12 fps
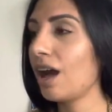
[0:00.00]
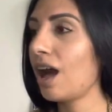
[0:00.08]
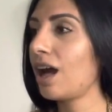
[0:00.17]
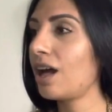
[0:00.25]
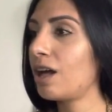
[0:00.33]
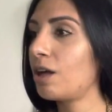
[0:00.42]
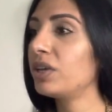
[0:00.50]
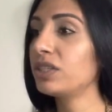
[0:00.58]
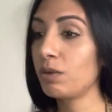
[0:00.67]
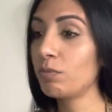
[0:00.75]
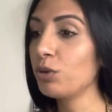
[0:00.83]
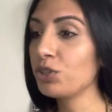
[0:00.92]

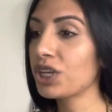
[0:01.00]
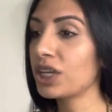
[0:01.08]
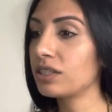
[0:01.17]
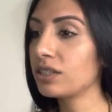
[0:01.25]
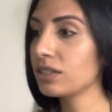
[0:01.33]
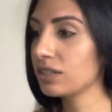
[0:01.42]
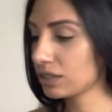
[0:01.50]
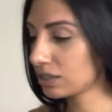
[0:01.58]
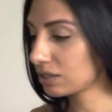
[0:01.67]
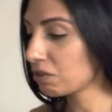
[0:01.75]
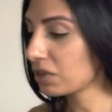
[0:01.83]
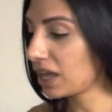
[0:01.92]
it's emotions,
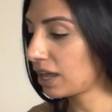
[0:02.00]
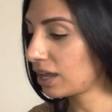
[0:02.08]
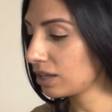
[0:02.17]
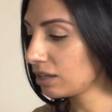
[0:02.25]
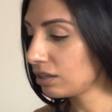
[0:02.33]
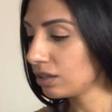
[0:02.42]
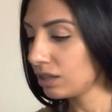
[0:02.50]
okay?